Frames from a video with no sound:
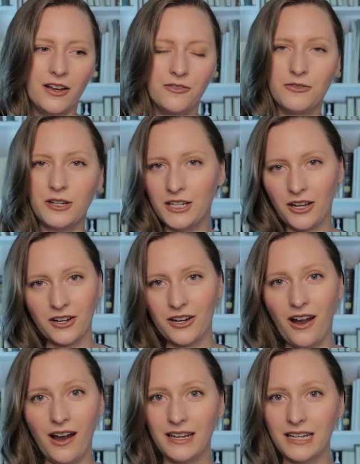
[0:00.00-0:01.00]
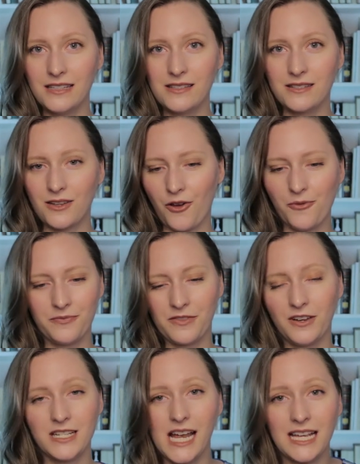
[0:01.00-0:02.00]
for a younger audience. So
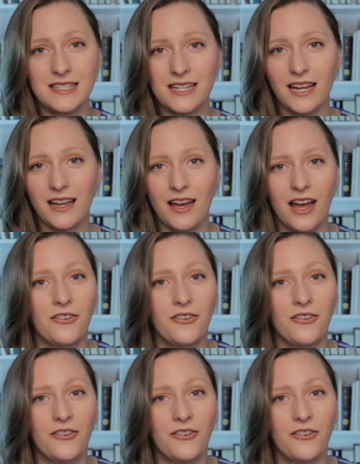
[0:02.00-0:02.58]
fantastic.